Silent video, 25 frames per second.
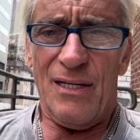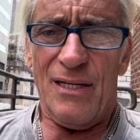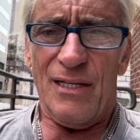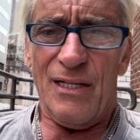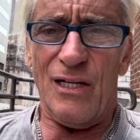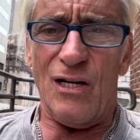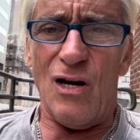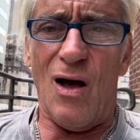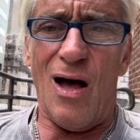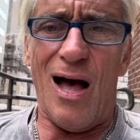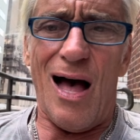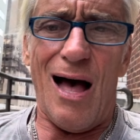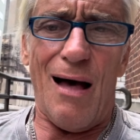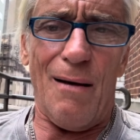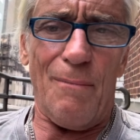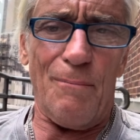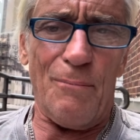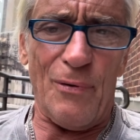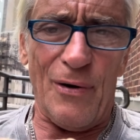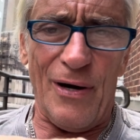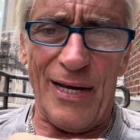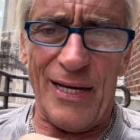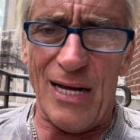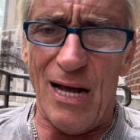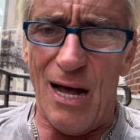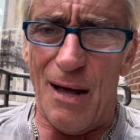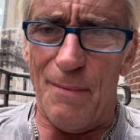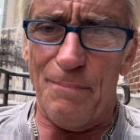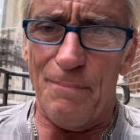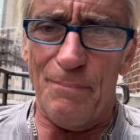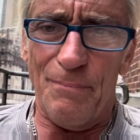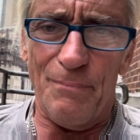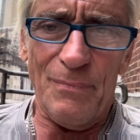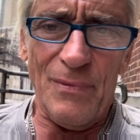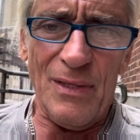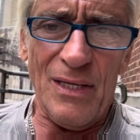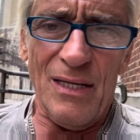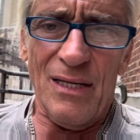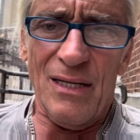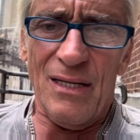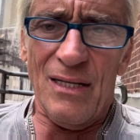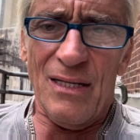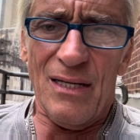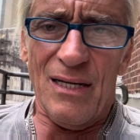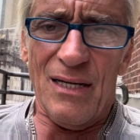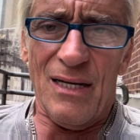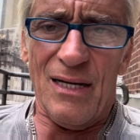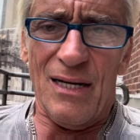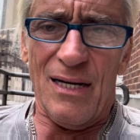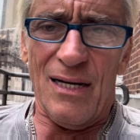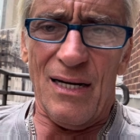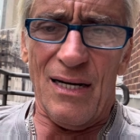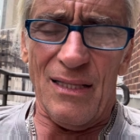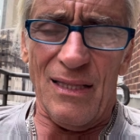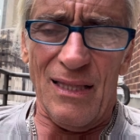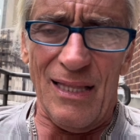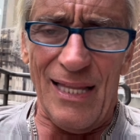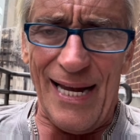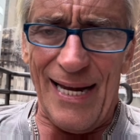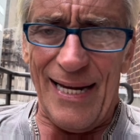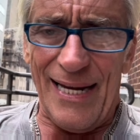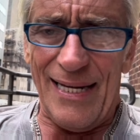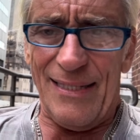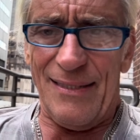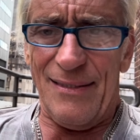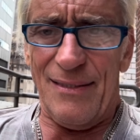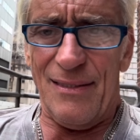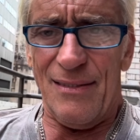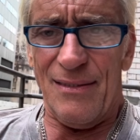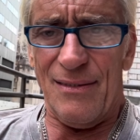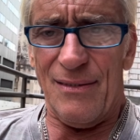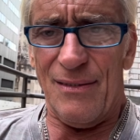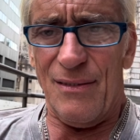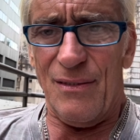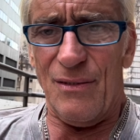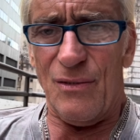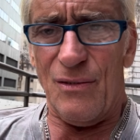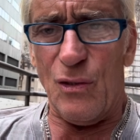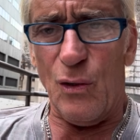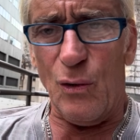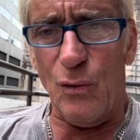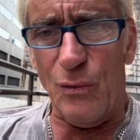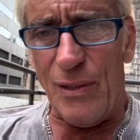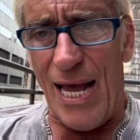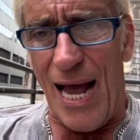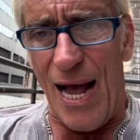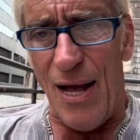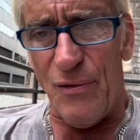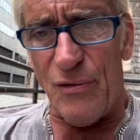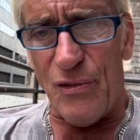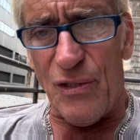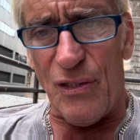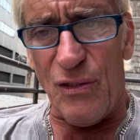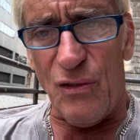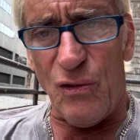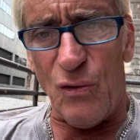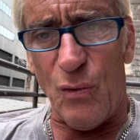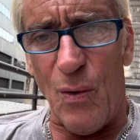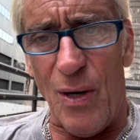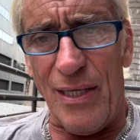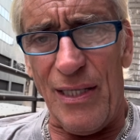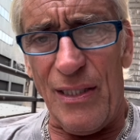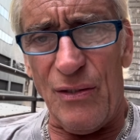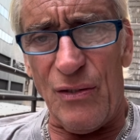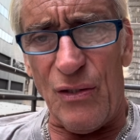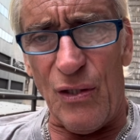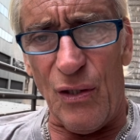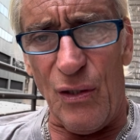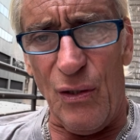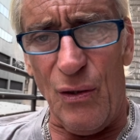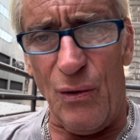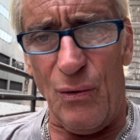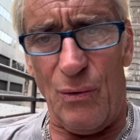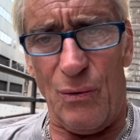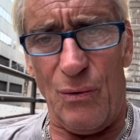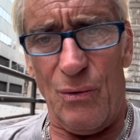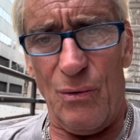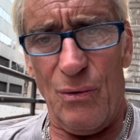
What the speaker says: You know, I'll bring up late 2022